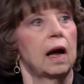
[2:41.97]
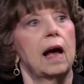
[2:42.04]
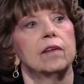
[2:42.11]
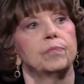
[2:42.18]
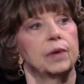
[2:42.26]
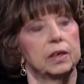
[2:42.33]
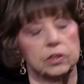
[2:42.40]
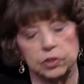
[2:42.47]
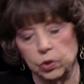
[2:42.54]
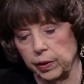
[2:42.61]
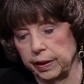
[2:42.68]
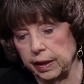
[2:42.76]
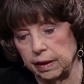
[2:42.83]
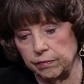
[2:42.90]
I've been
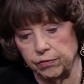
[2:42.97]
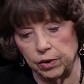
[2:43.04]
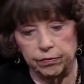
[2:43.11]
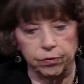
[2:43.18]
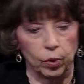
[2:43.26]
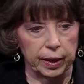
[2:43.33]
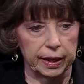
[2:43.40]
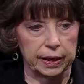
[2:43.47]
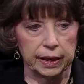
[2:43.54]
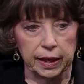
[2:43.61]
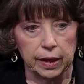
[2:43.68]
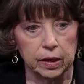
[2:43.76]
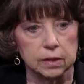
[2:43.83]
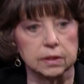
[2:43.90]
doing it for 40
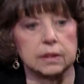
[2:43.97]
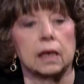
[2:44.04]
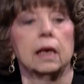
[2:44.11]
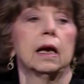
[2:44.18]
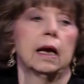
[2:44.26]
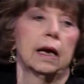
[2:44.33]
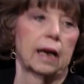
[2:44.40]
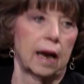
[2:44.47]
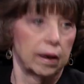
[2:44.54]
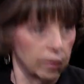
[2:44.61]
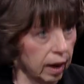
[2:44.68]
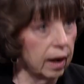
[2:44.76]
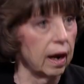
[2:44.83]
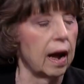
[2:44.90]
years, and
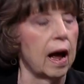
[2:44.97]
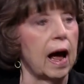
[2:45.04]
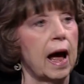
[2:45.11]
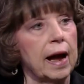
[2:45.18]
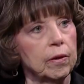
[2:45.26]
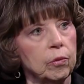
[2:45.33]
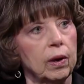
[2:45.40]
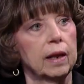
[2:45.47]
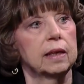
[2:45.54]
I will